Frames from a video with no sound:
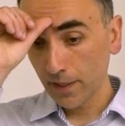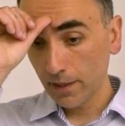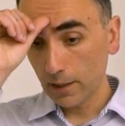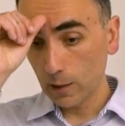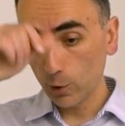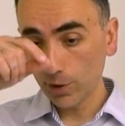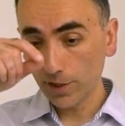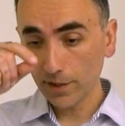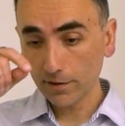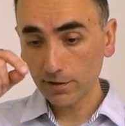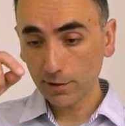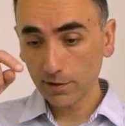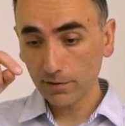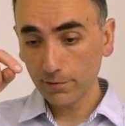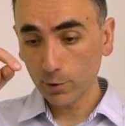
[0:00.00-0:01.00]
locking
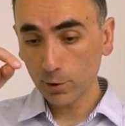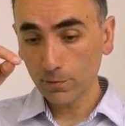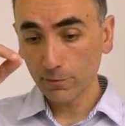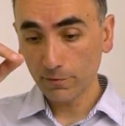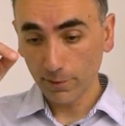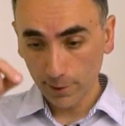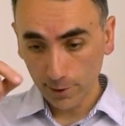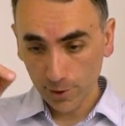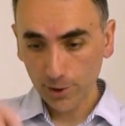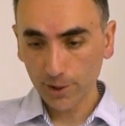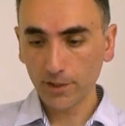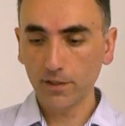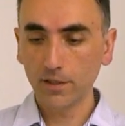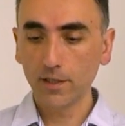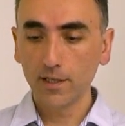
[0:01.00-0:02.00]
Terraform
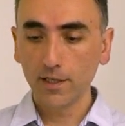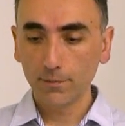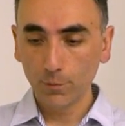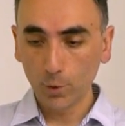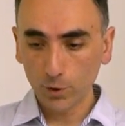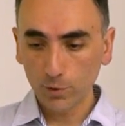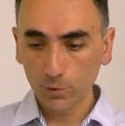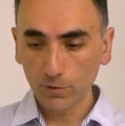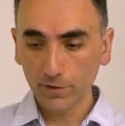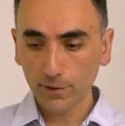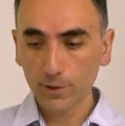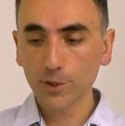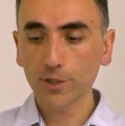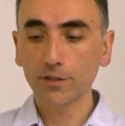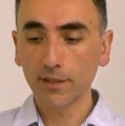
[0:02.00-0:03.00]
version, module
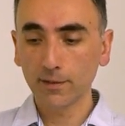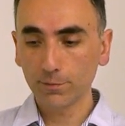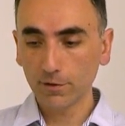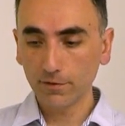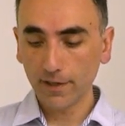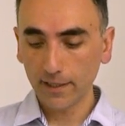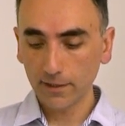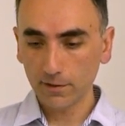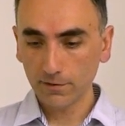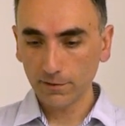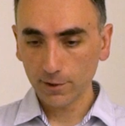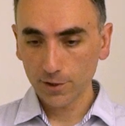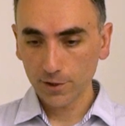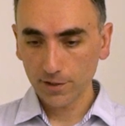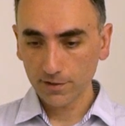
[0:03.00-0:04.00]
version, and provider
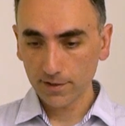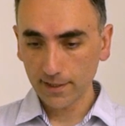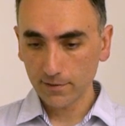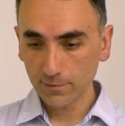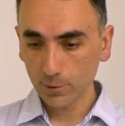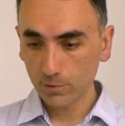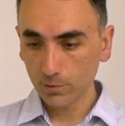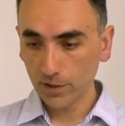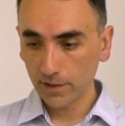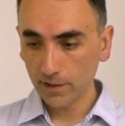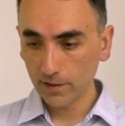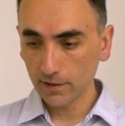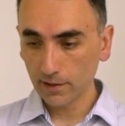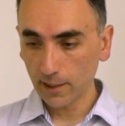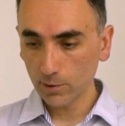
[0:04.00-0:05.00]
versions. That's what we
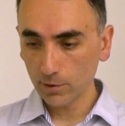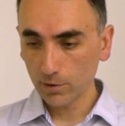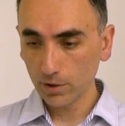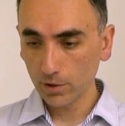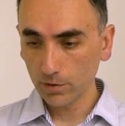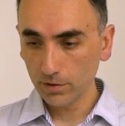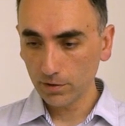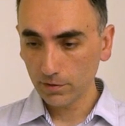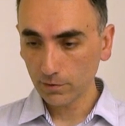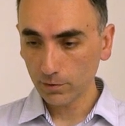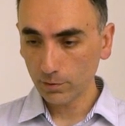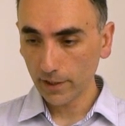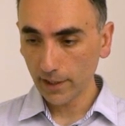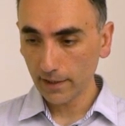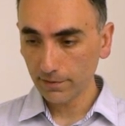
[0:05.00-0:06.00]
did in our code. So
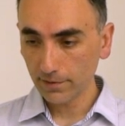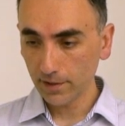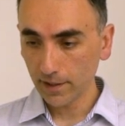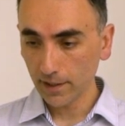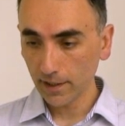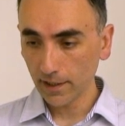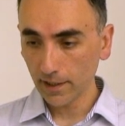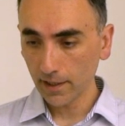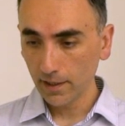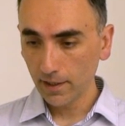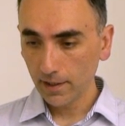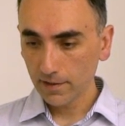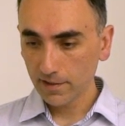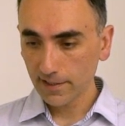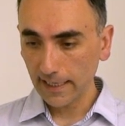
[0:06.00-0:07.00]
we have the
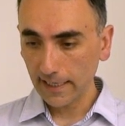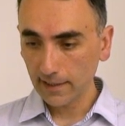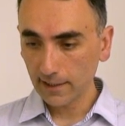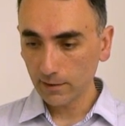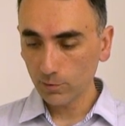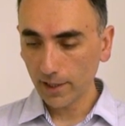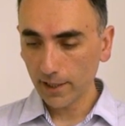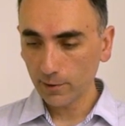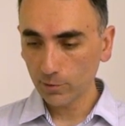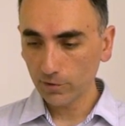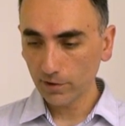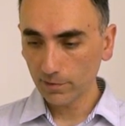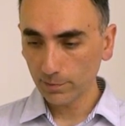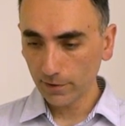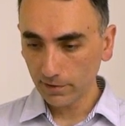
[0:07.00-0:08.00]
saying that we are
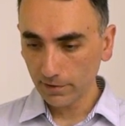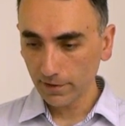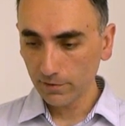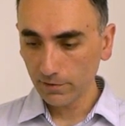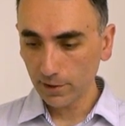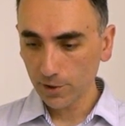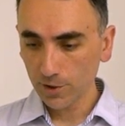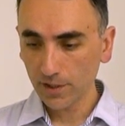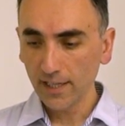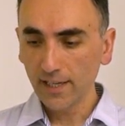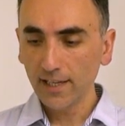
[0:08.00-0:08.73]
using specific version,